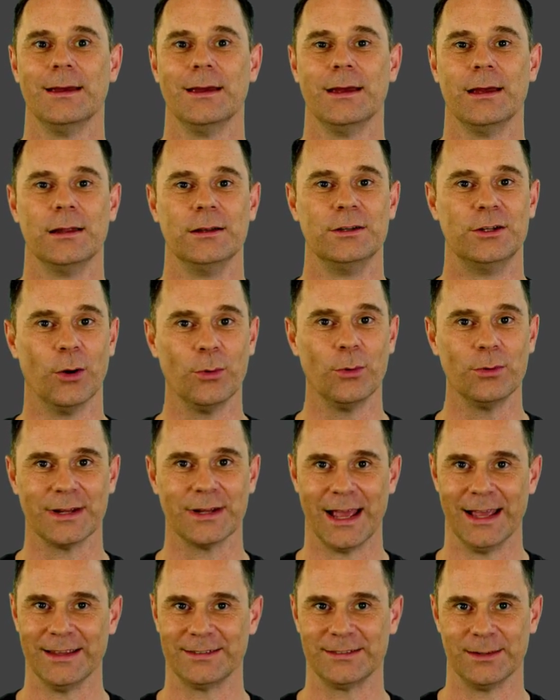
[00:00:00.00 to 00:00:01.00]
Don't
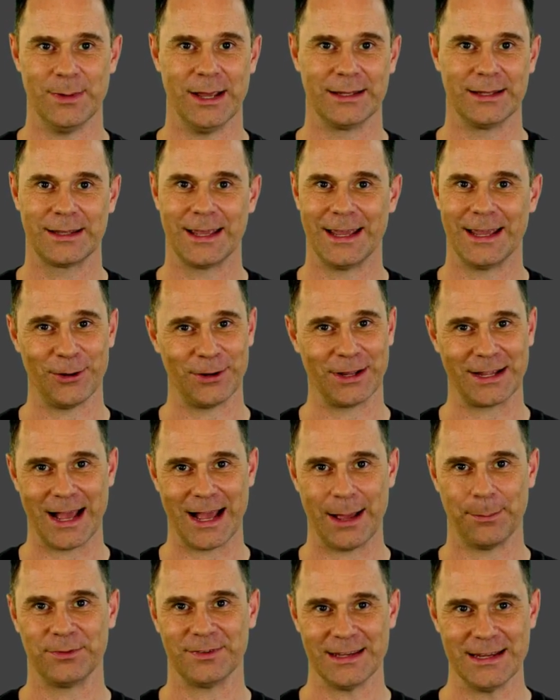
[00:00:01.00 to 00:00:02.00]
estimate chaotic
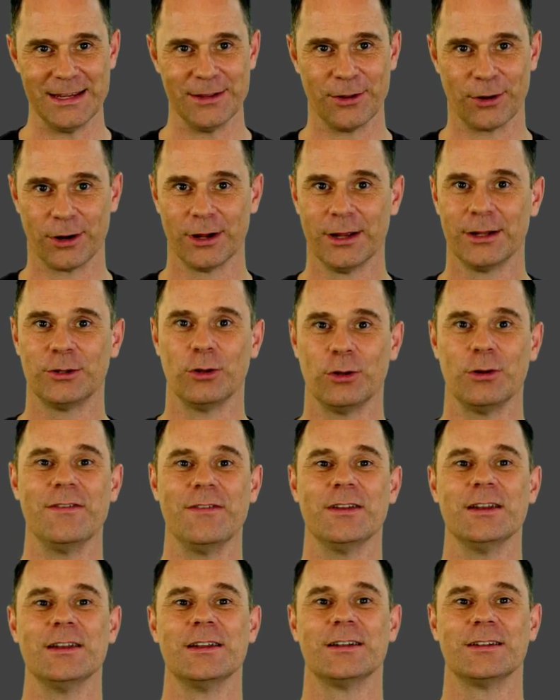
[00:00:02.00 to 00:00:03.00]
apps either. Don't
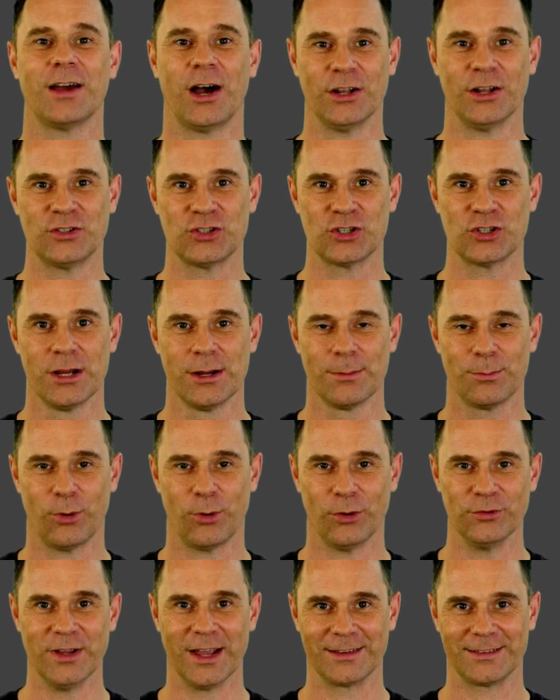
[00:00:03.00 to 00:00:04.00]
even touch
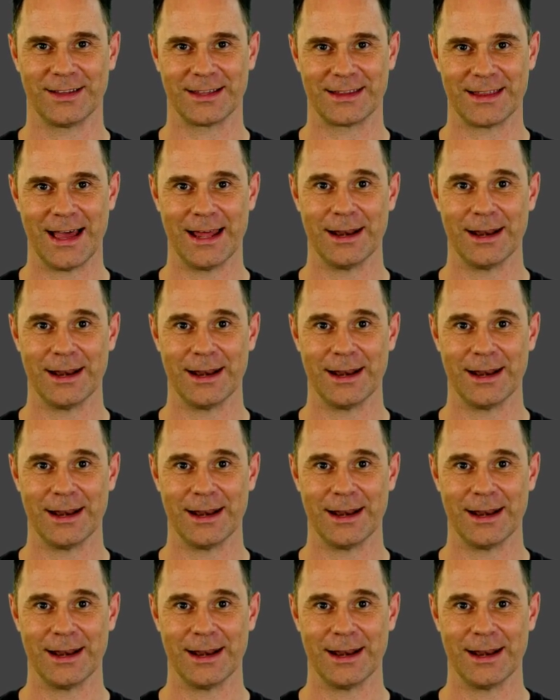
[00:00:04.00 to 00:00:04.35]
projects like that.